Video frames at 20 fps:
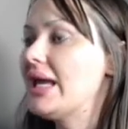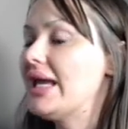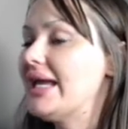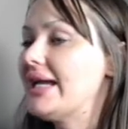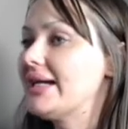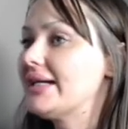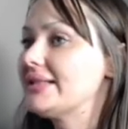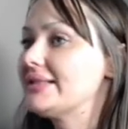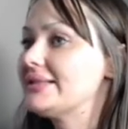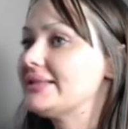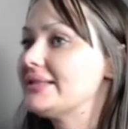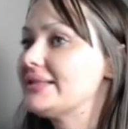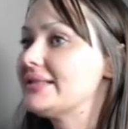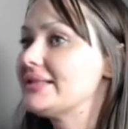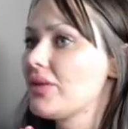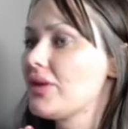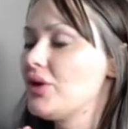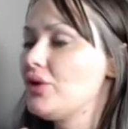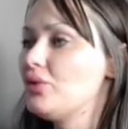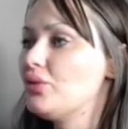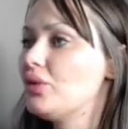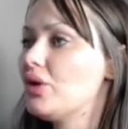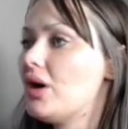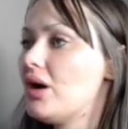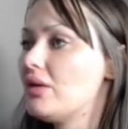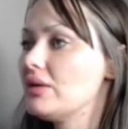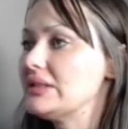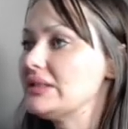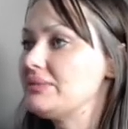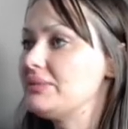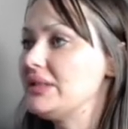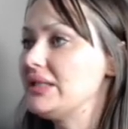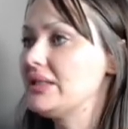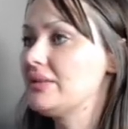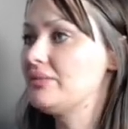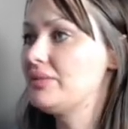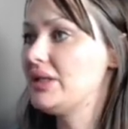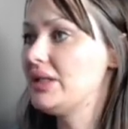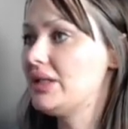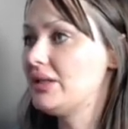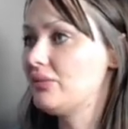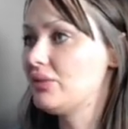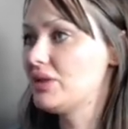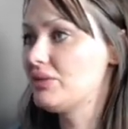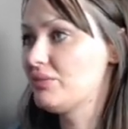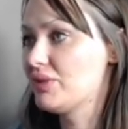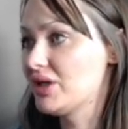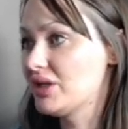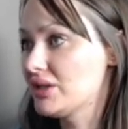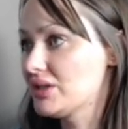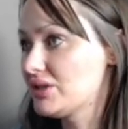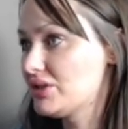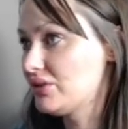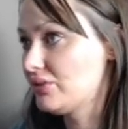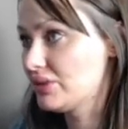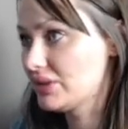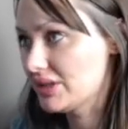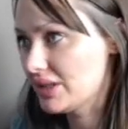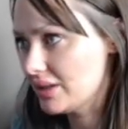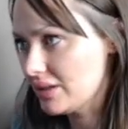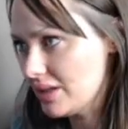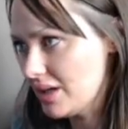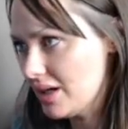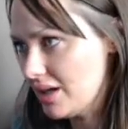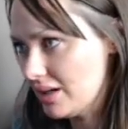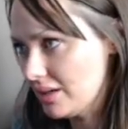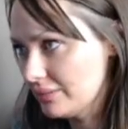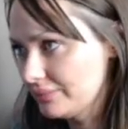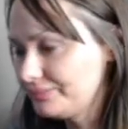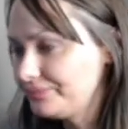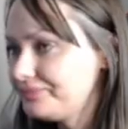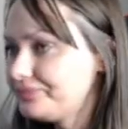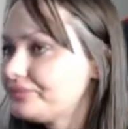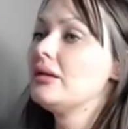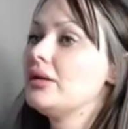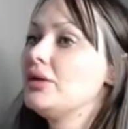and you will always be competing with marthastewart.com.